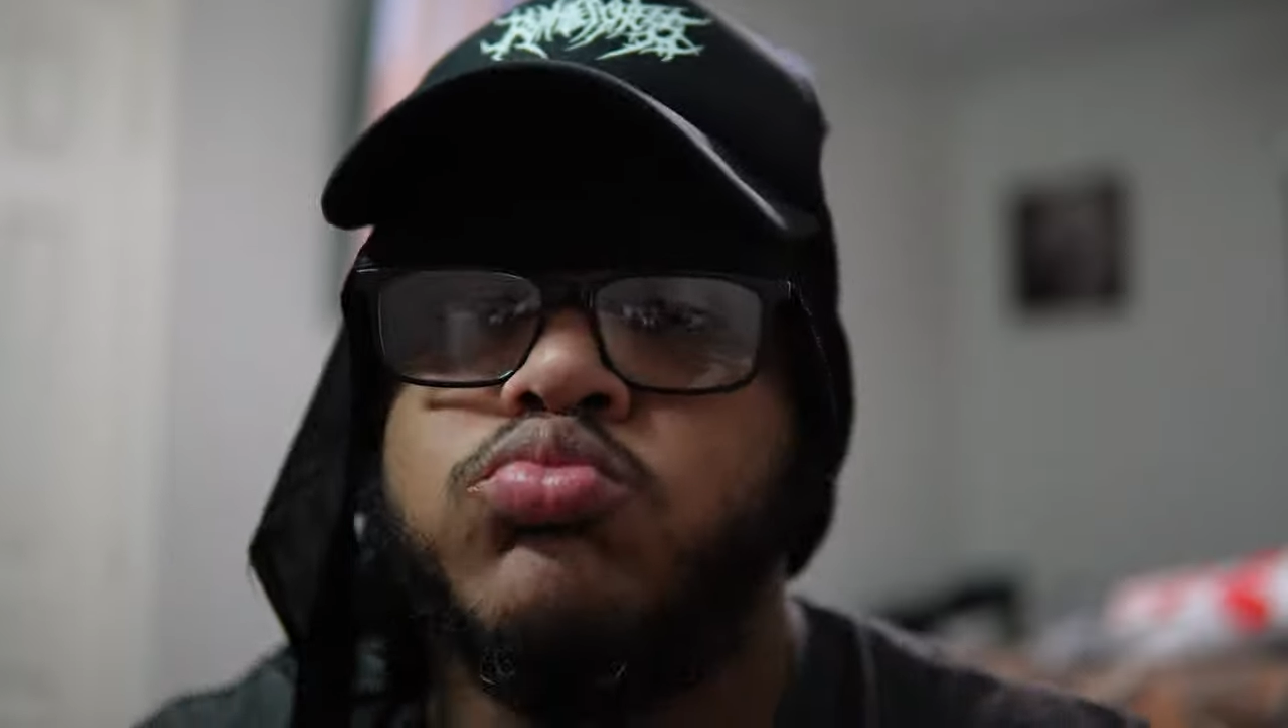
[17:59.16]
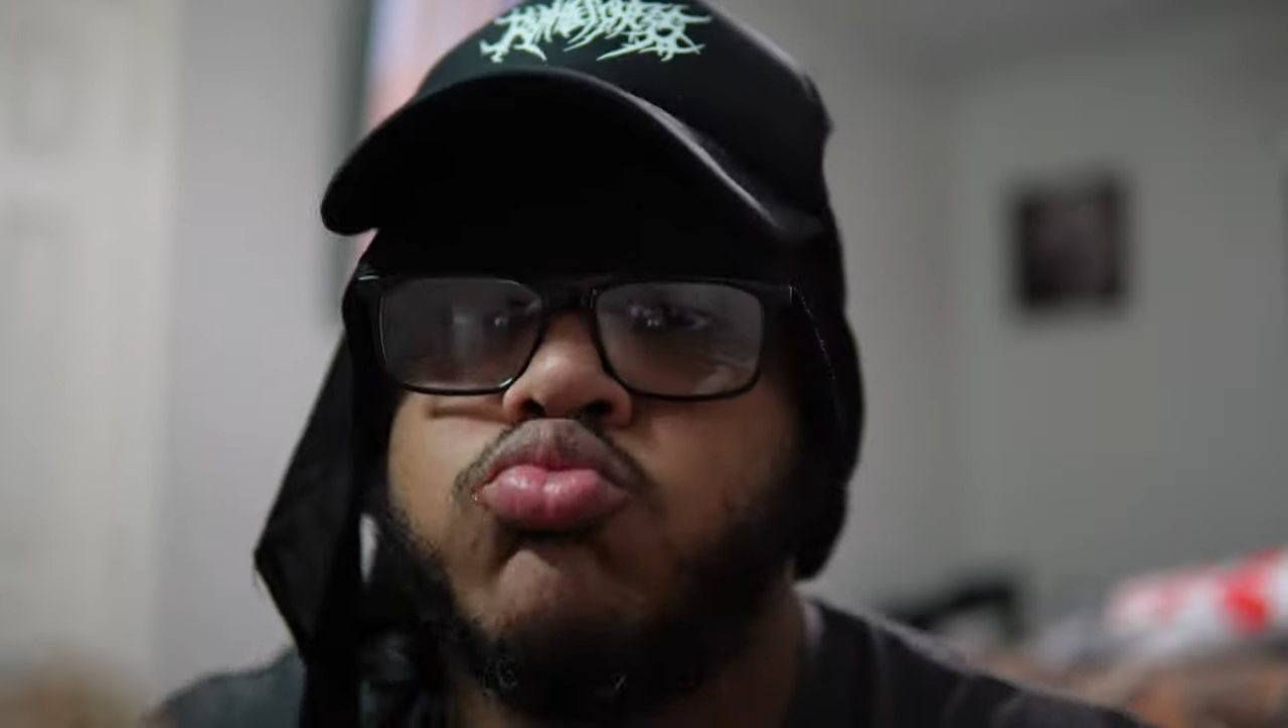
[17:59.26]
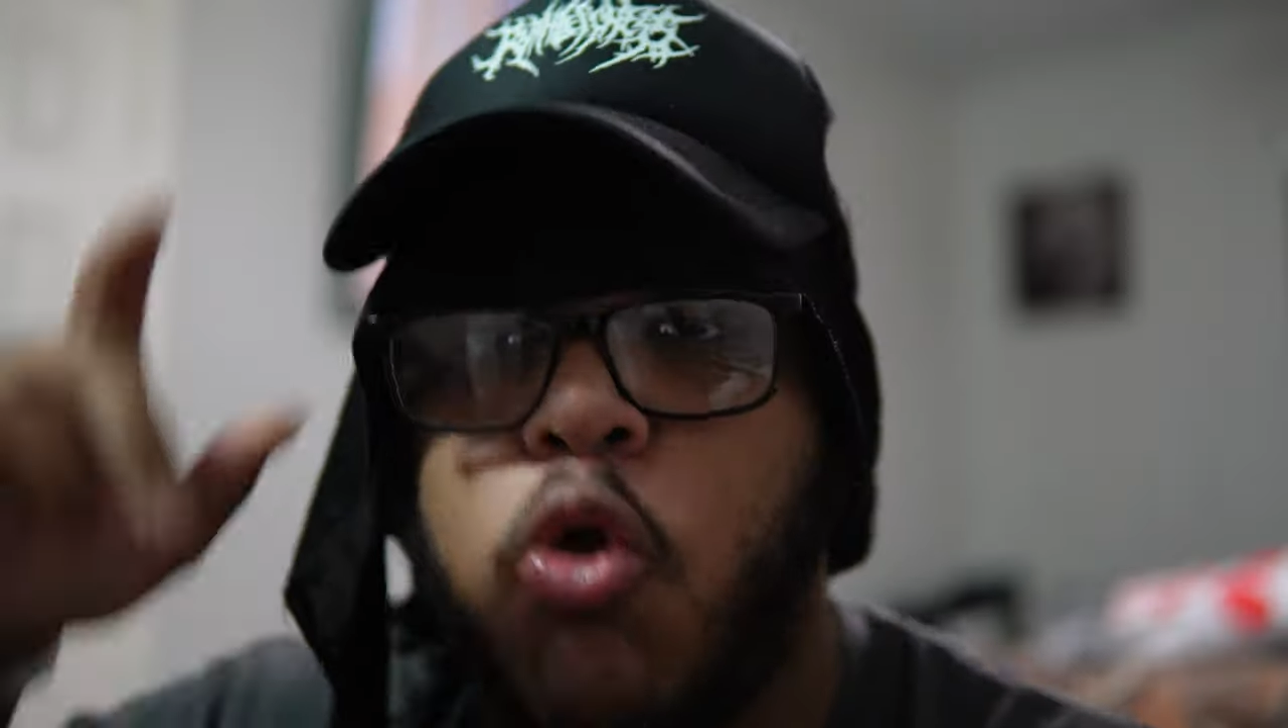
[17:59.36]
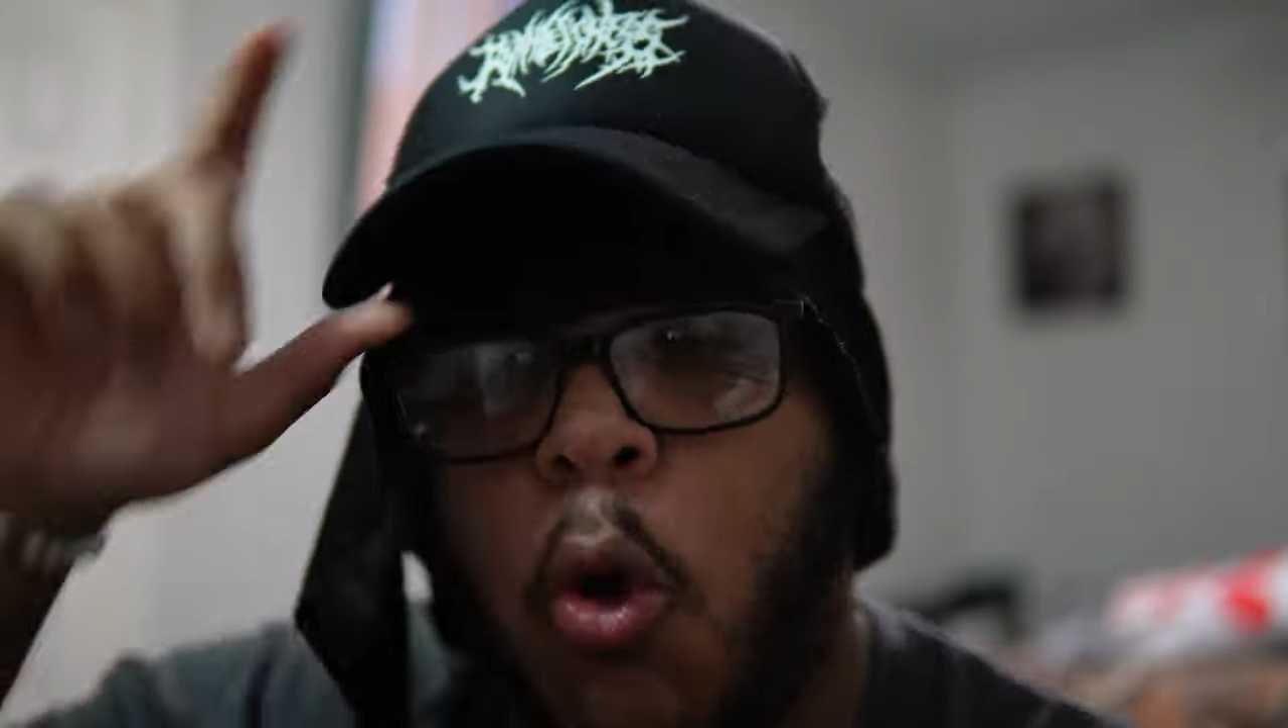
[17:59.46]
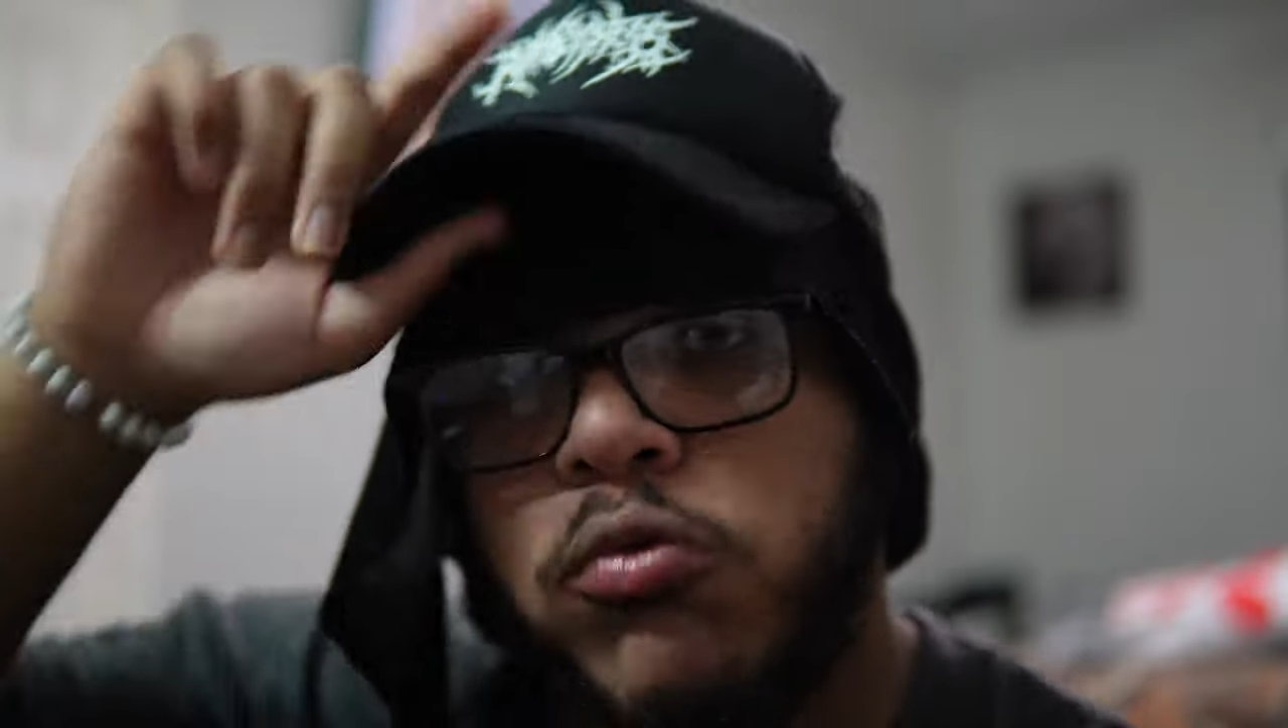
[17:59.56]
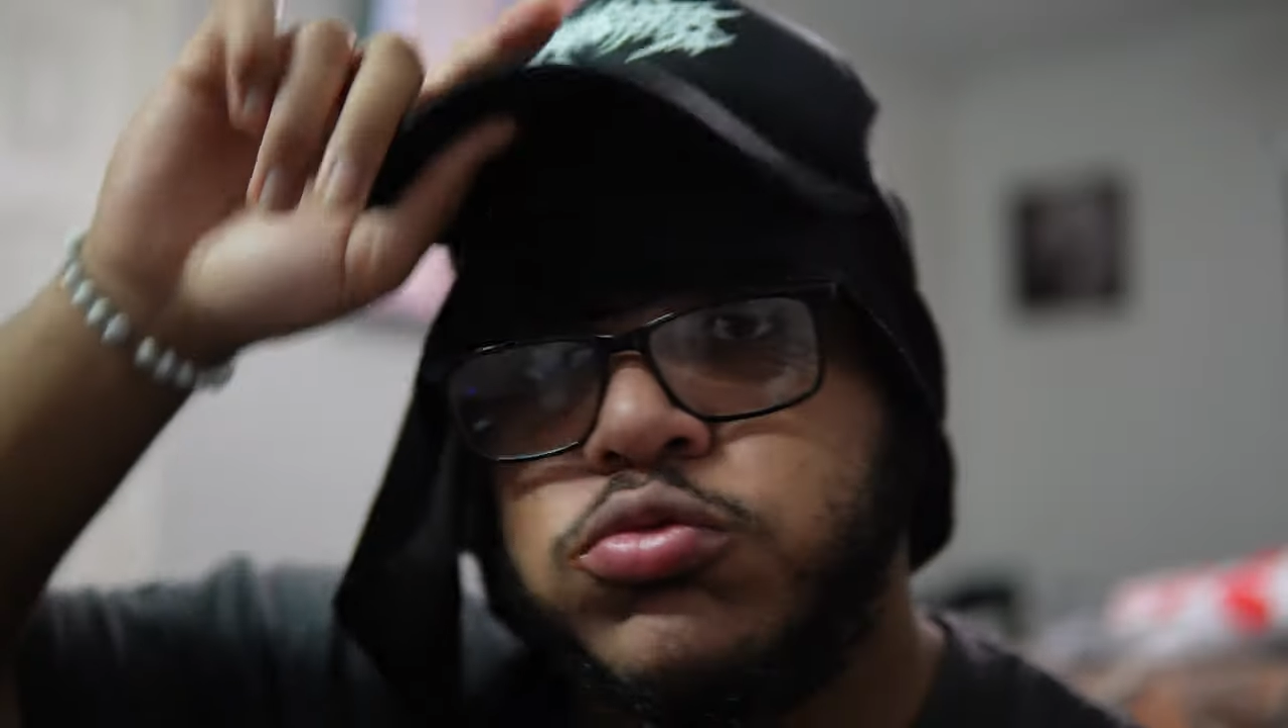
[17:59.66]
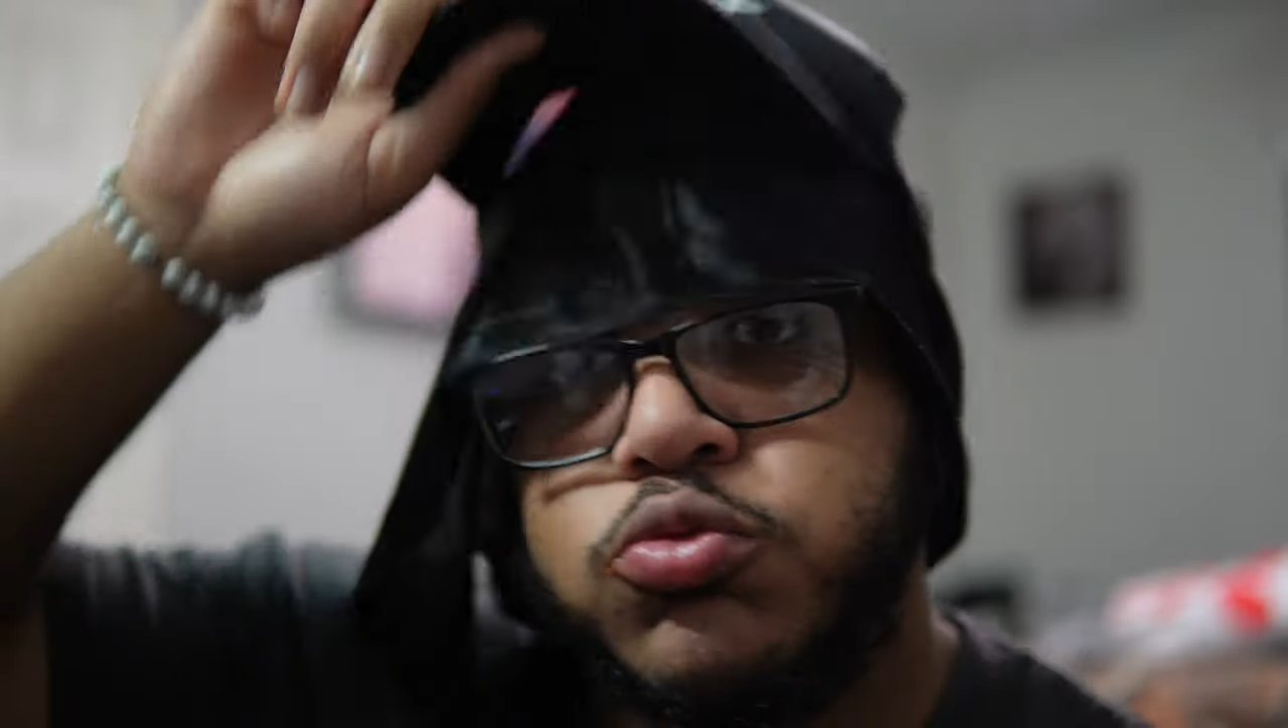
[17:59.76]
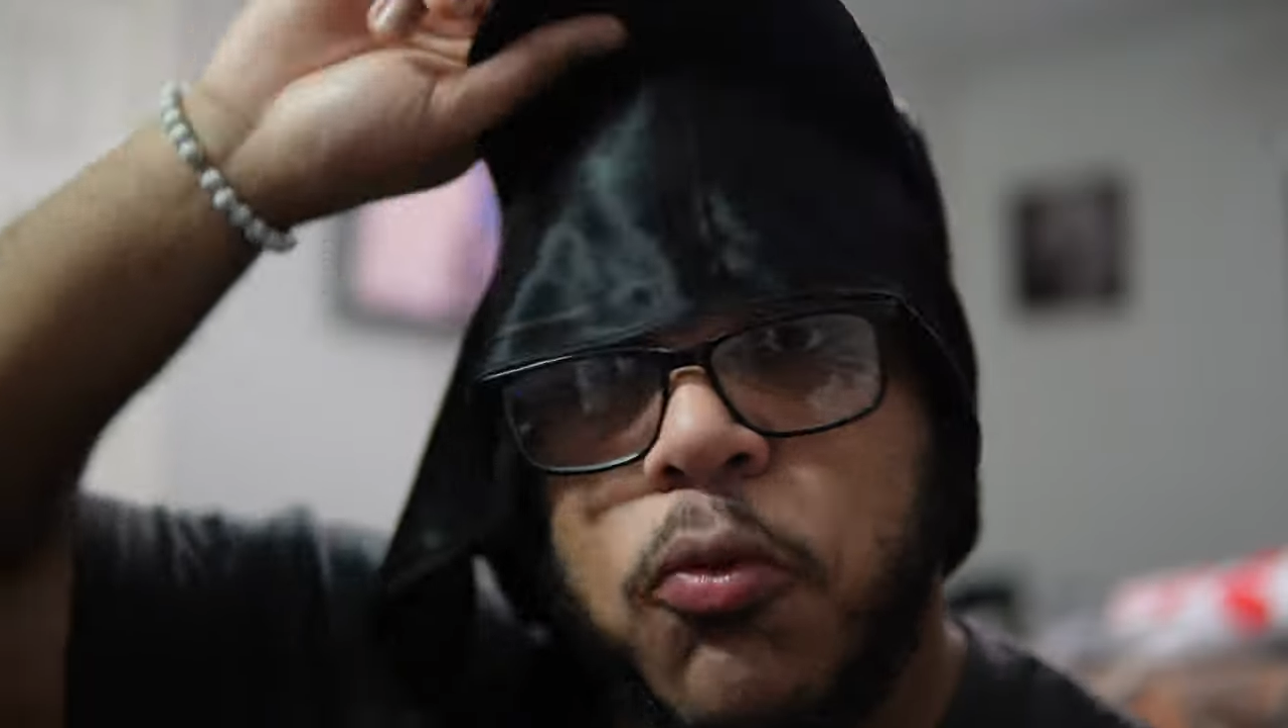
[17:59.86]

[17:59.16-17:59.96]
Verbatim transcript: My daddy showed